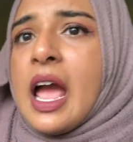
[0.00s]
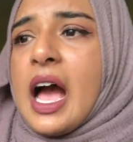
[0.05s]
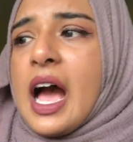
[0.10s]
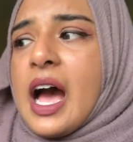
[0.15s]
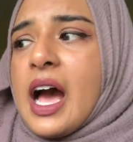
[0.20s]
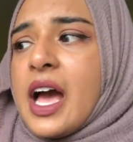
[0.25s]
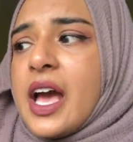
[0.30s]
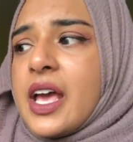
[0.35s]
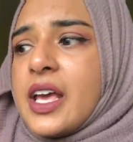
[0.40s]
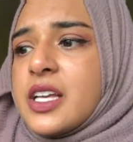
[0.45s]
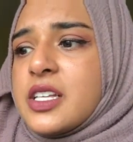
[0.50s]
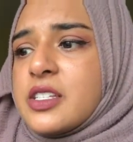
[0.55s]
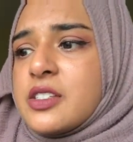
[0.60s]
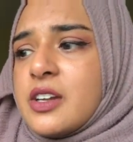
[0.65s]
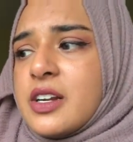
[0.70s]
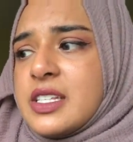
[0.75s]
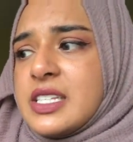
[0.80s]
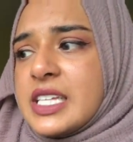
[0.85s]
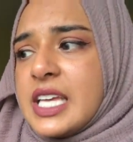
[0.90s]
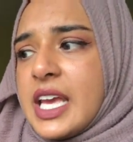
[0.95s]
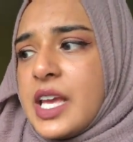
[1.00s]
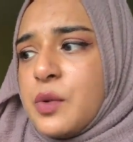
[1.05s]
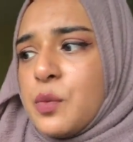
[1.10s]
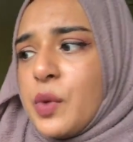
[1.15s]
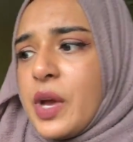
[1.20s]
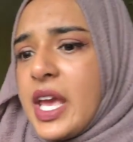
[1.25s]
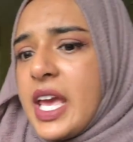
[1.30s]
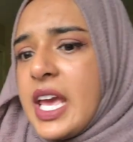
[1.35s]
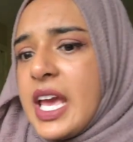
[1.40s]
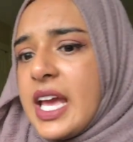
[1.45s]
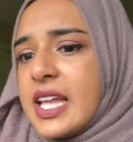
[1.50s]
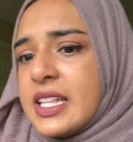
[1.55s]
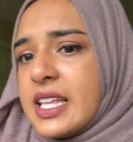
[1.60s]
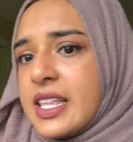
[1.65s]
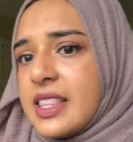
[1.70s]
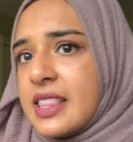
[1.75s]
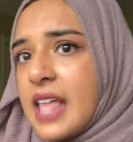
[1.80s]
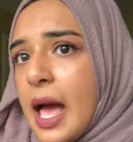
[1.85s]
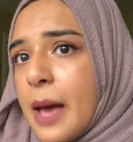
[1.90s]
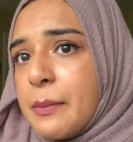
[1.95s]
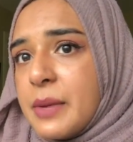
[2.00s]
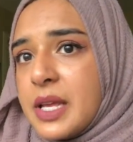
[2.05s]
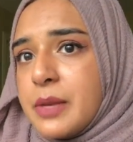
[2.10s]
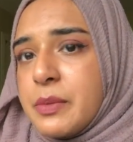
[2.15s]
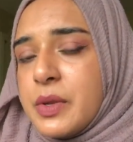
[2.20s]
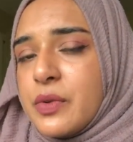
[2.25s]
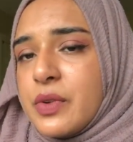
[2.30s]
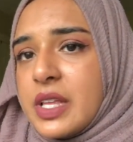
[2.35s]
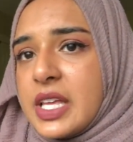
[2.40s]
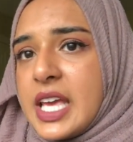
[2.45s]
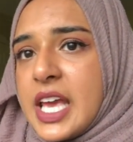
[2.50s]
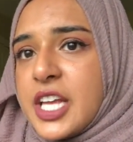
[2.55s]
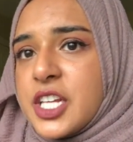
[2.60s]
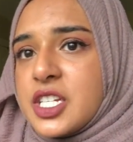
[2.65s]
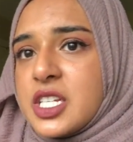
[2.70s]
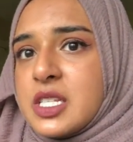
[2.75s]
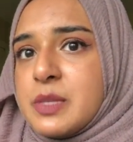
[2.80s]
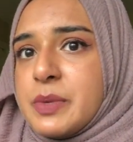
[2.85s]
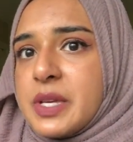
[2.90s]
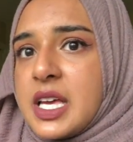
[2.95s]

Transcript: I started to gain weight, and like that made me really anxious,